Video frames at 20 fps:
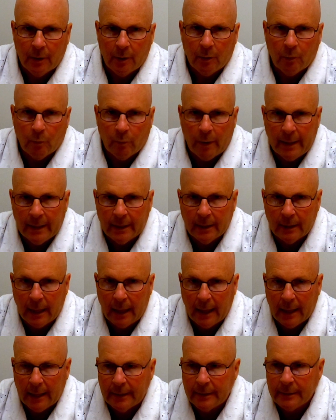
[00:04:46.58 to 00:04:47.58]
rated
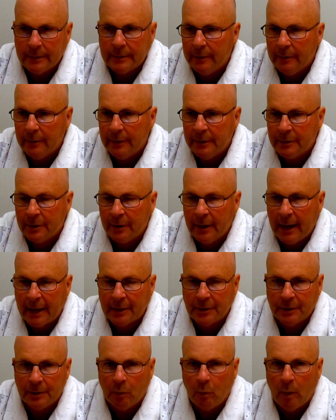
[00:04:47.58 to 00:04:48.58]
lines. It's going to
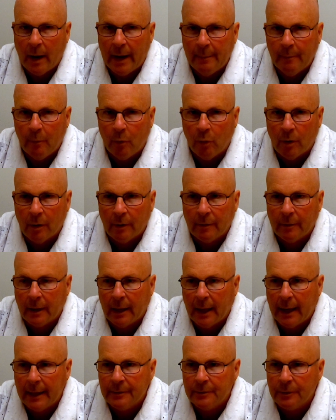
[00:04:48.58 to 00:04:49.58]
actually weigh more, the
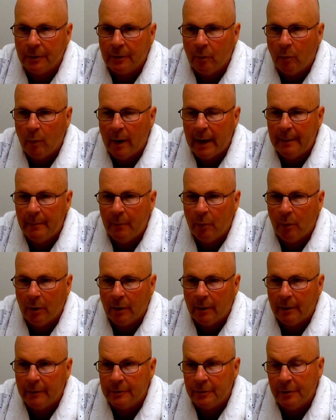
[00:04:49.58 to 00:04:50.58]
lines are going to weigh more.
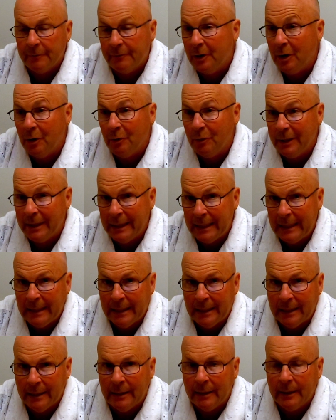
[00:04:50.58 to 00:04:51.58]
So if you don't
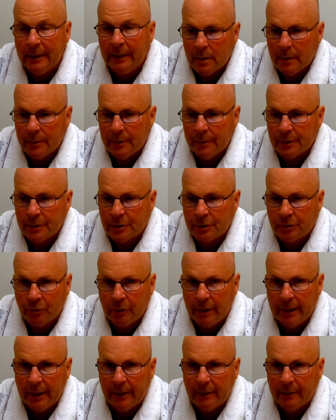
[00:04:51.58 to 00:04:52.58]
need the
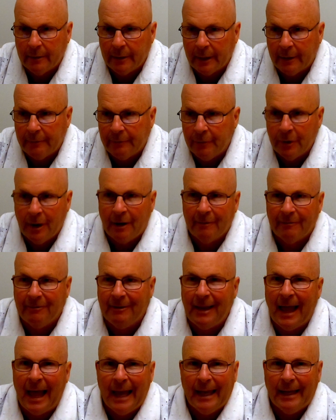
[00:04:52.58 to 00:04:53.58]
strength, like if you're not
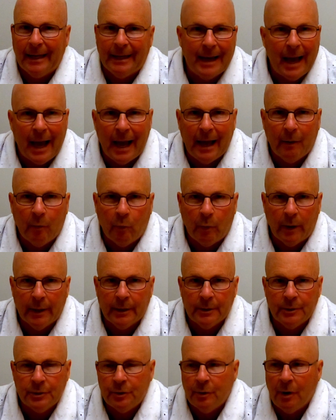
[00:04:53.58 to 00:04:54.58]
flying in high
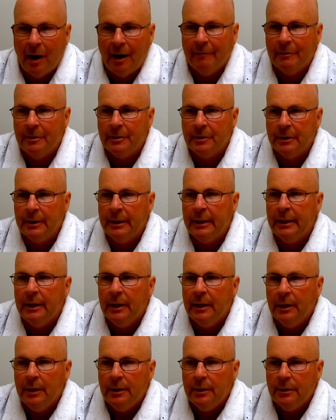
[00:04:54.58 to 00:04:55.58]
winds, you obviously
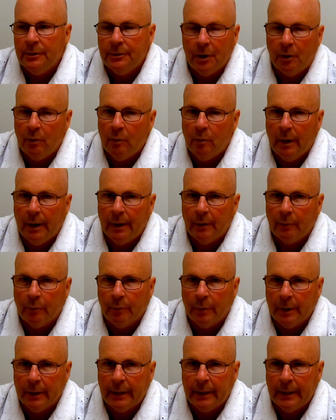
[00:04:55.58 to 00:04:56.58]
don't want
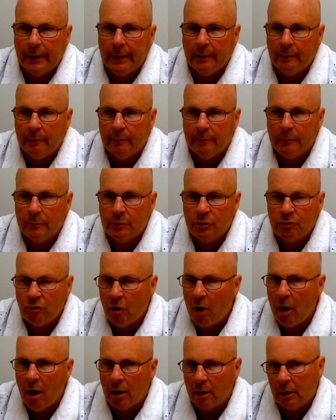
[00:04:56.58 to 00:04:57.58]
really
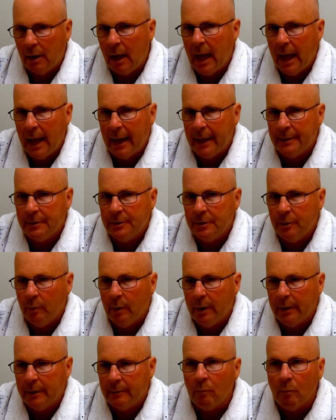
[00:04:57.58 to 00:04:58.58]
strong lines. You
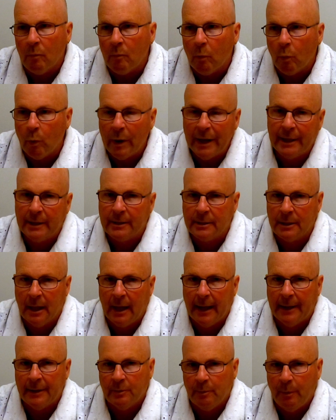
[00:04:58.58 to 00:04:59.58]
want weakest
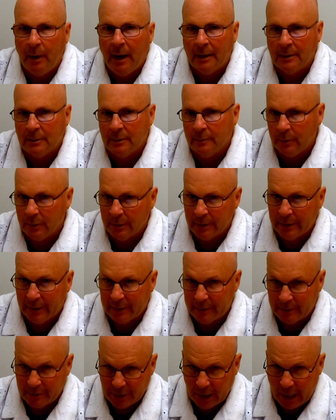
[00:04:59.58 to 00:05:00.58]
lines possible to get
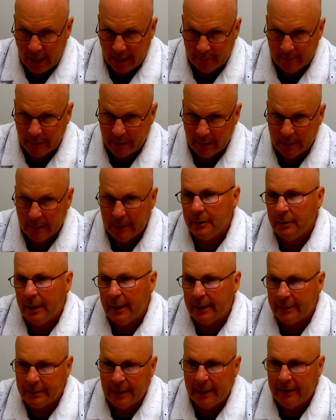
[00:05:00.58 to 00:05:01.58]
the job done,
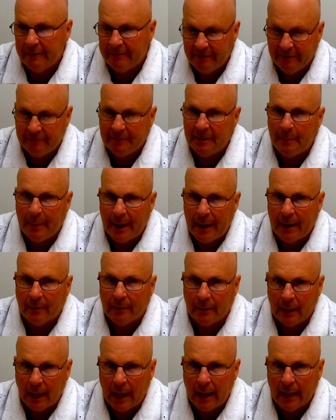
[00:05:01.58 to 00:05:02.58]
like say a
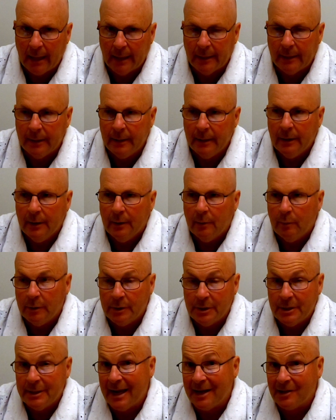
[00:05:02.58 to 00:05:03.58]
50-pound line,
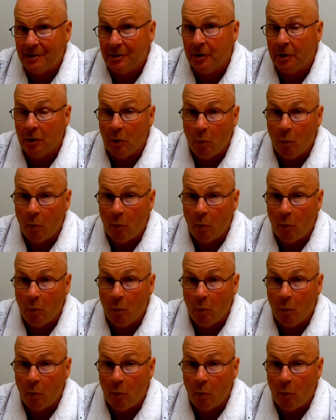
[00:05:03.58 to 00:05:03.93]
which is actually going to